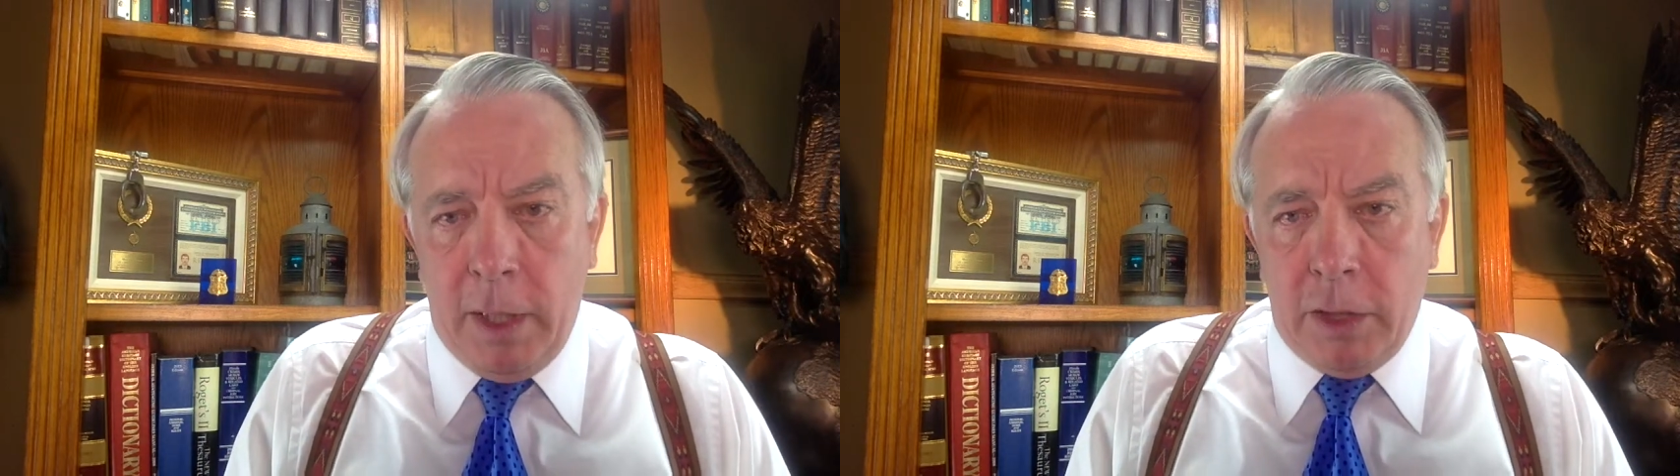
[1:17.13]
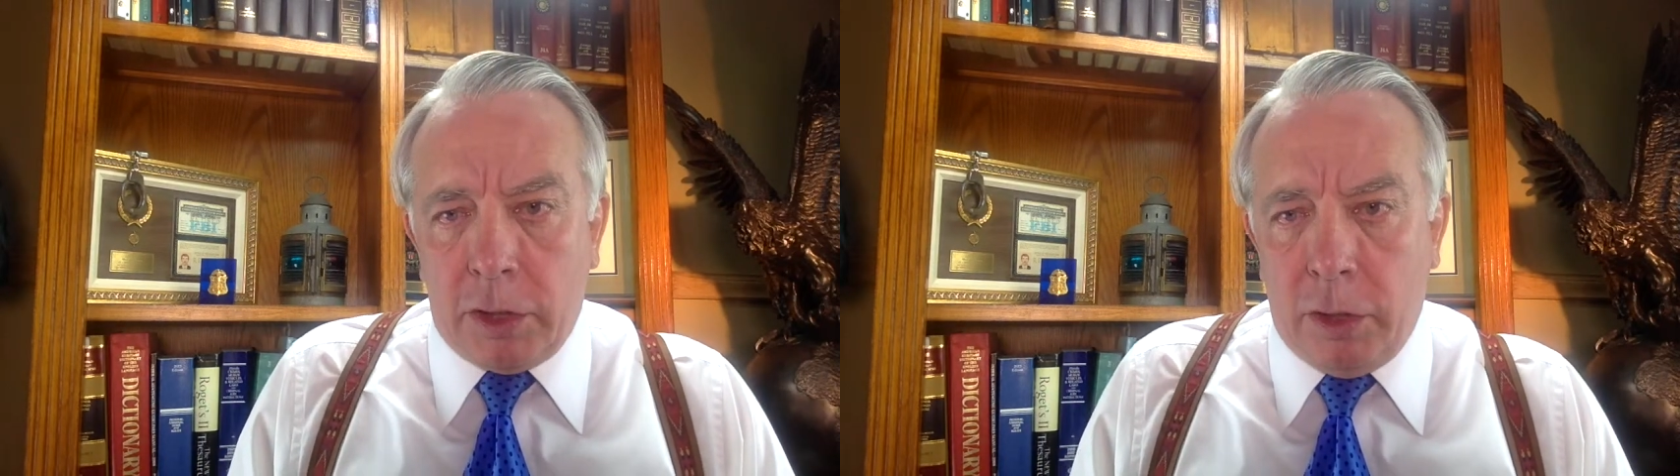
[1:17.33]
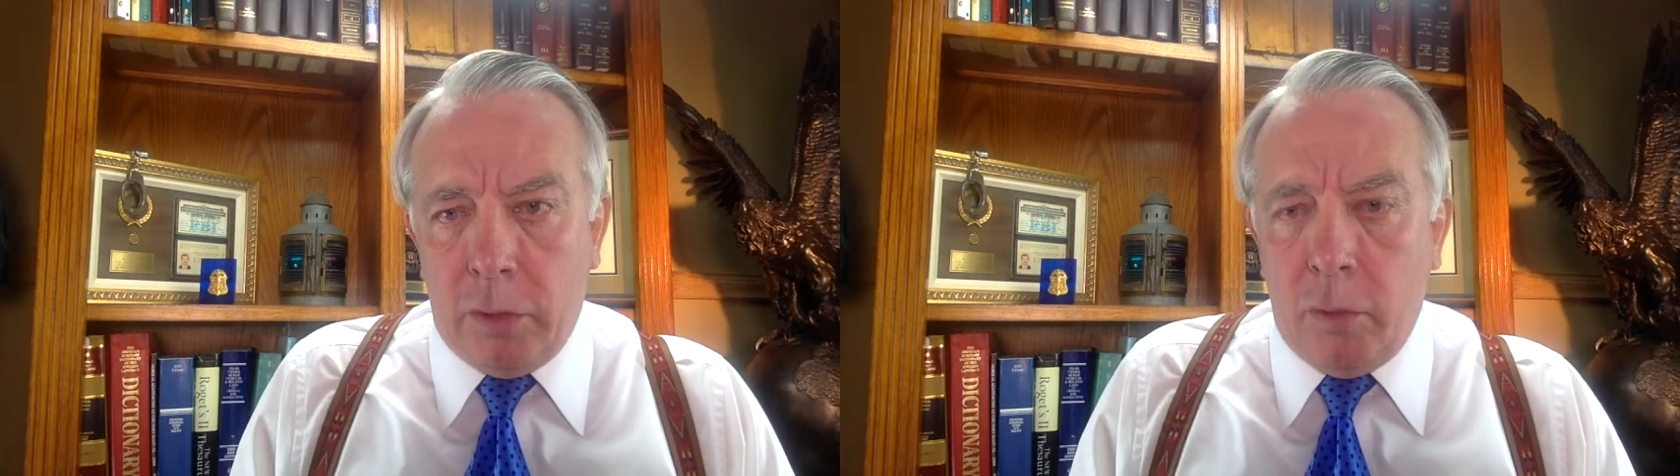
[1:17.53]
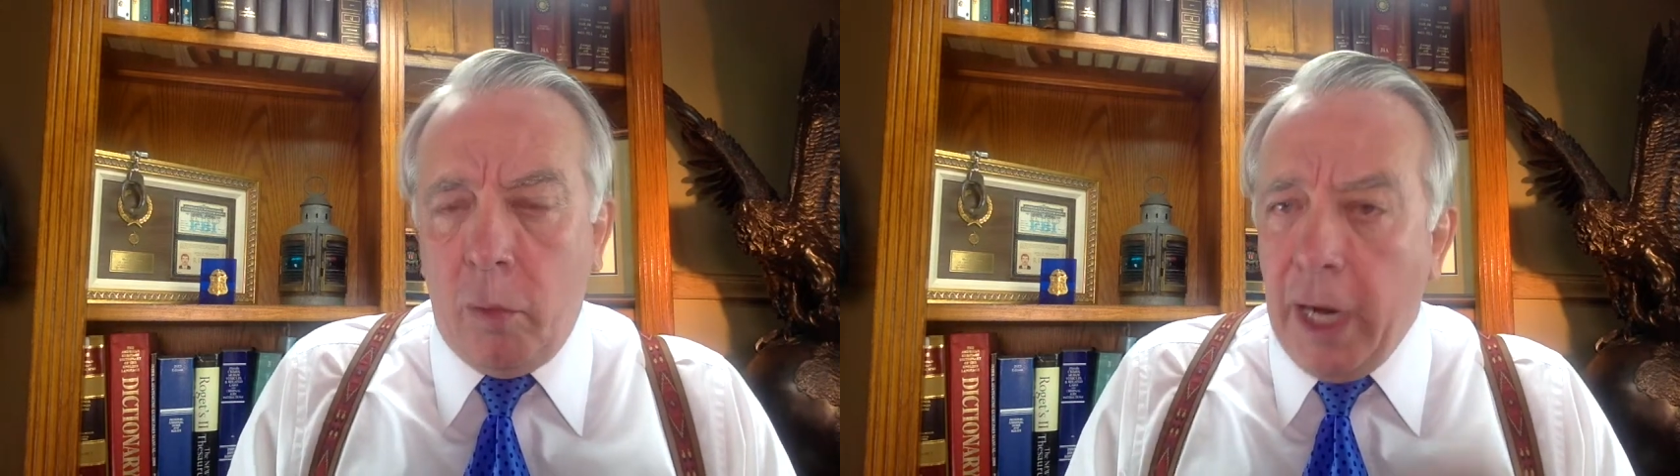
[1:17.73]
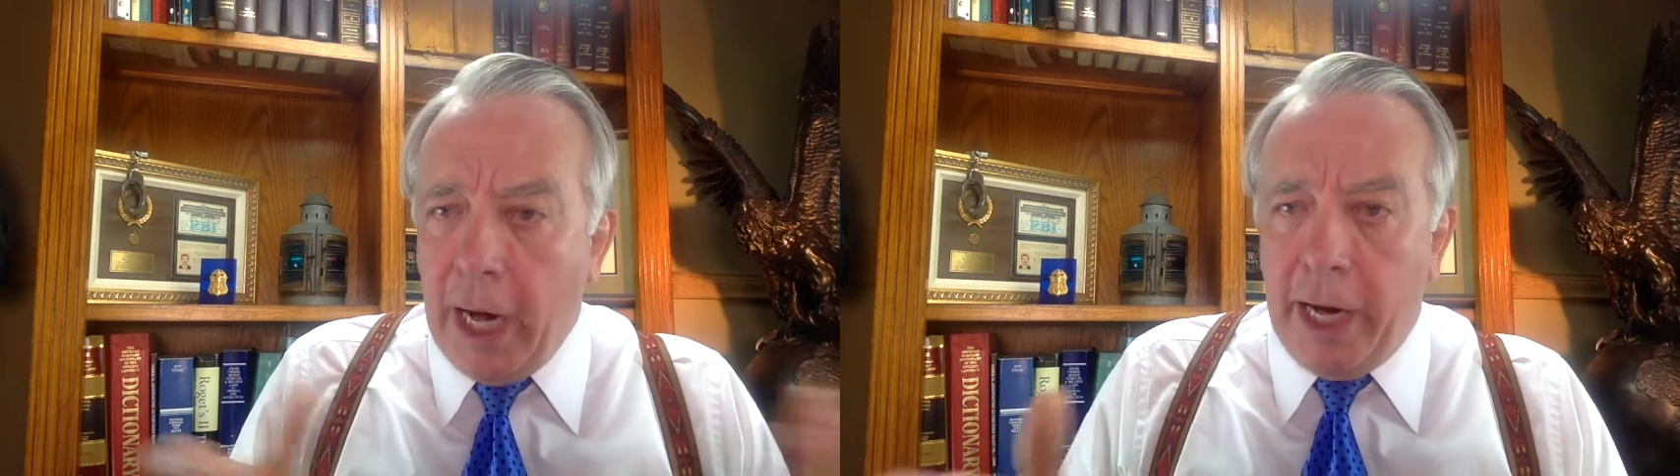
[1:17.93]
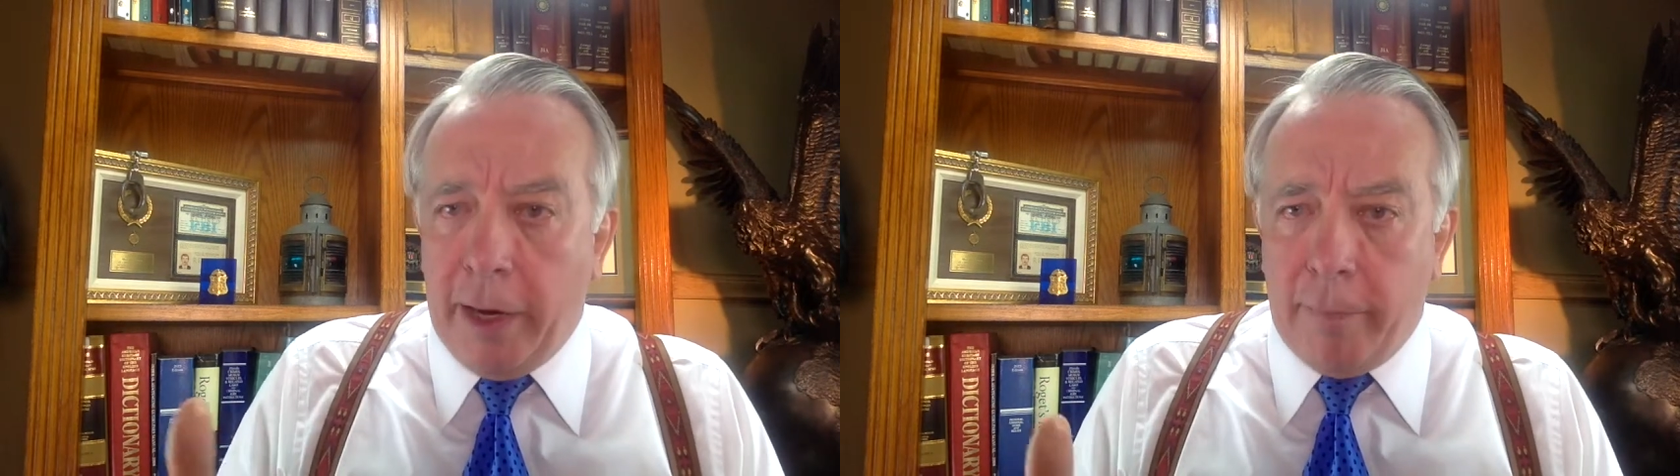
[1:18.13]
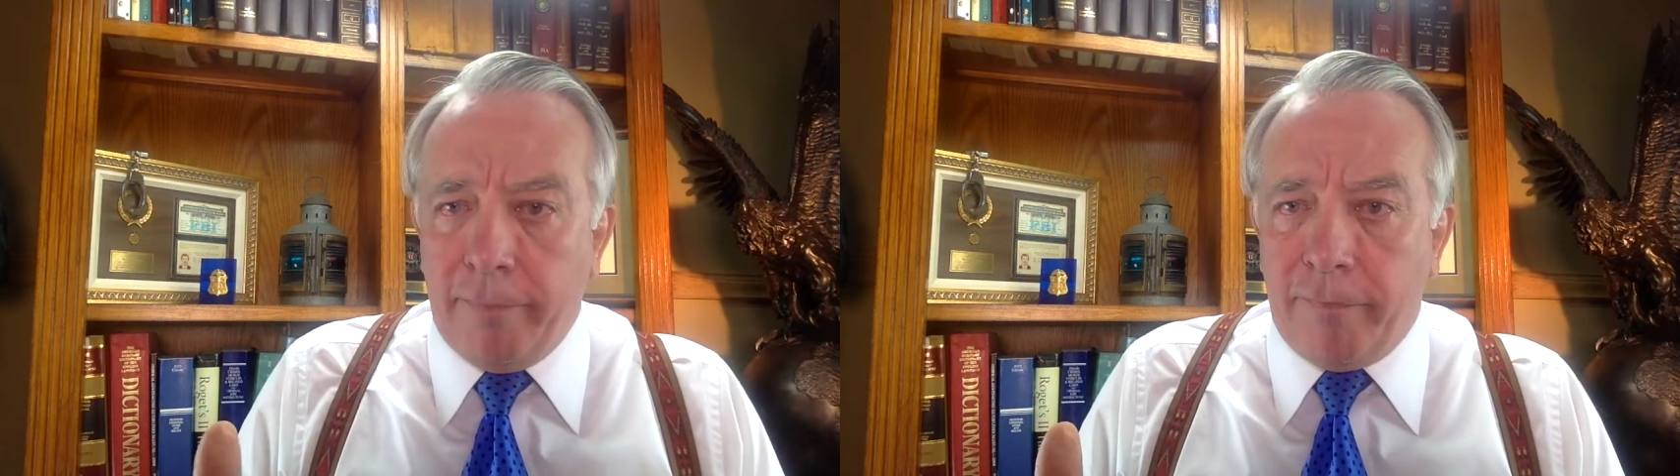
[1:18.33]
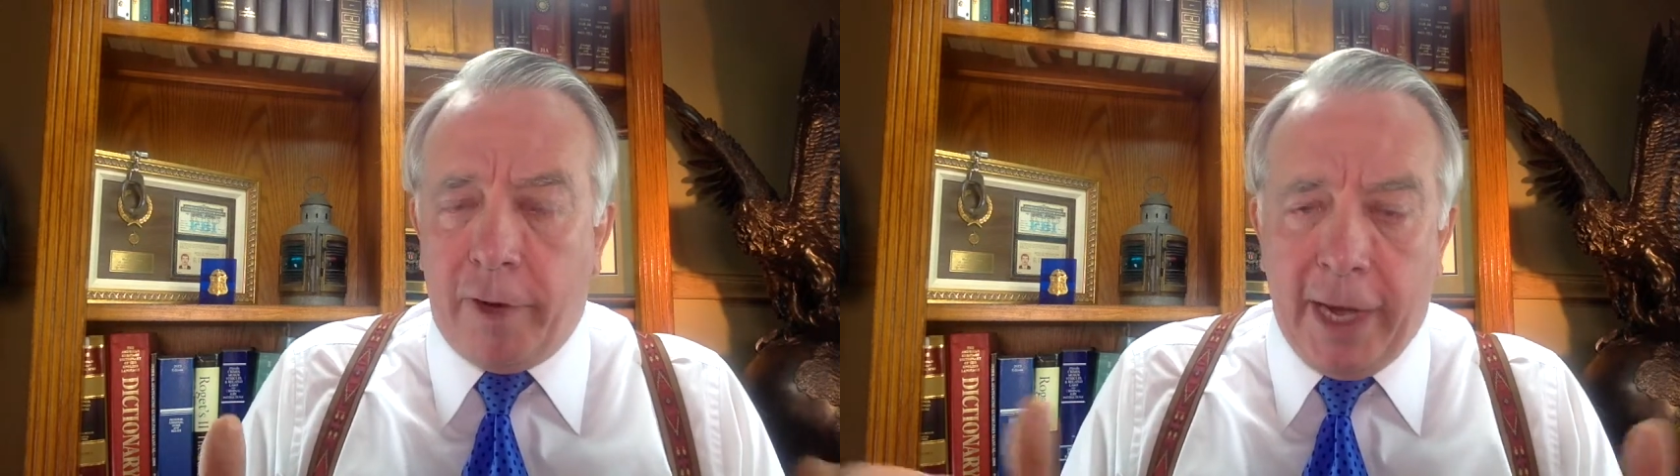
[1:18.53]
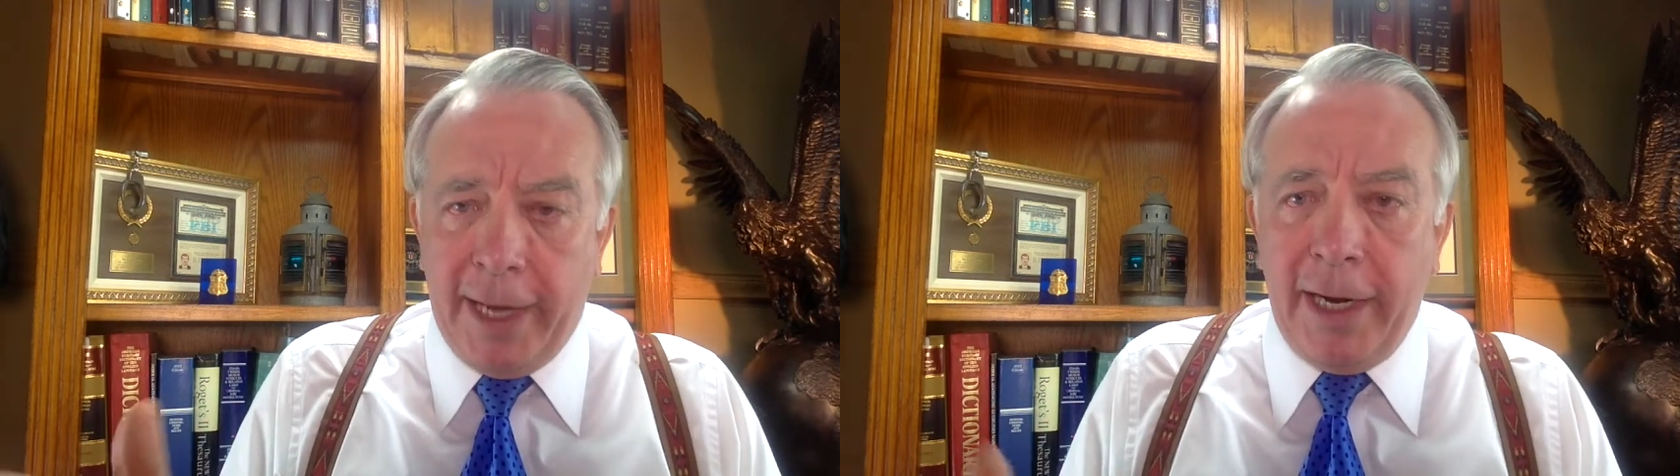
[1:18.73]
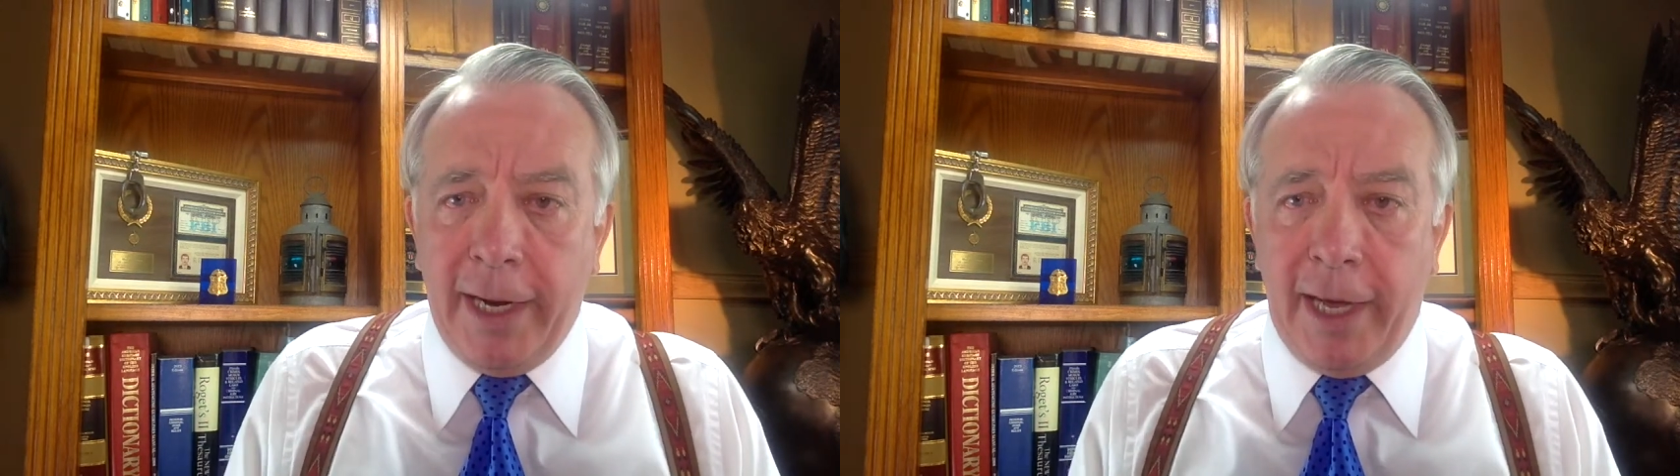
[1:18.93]
So we hired them for
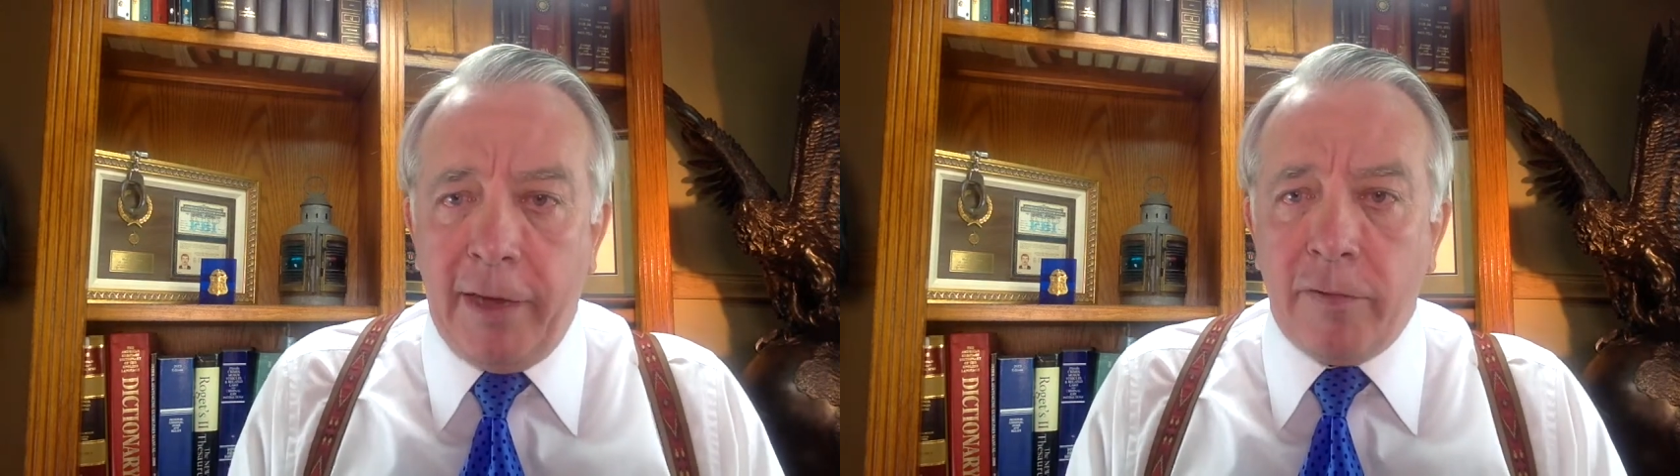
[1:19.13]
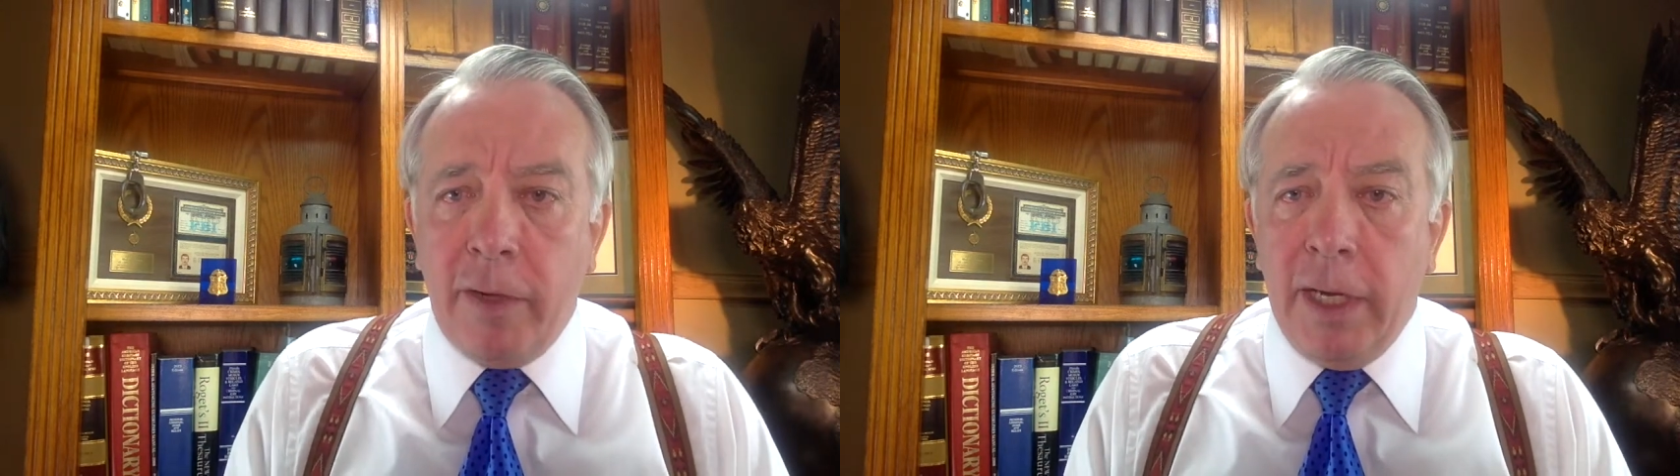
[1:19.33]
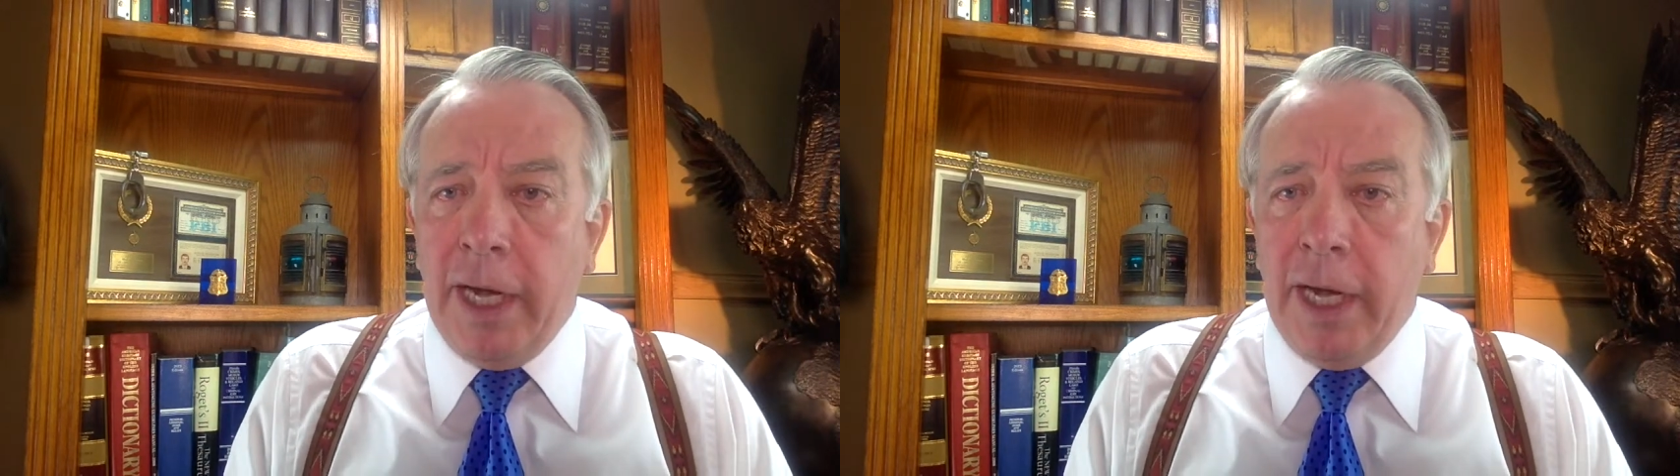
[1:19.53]
90 days,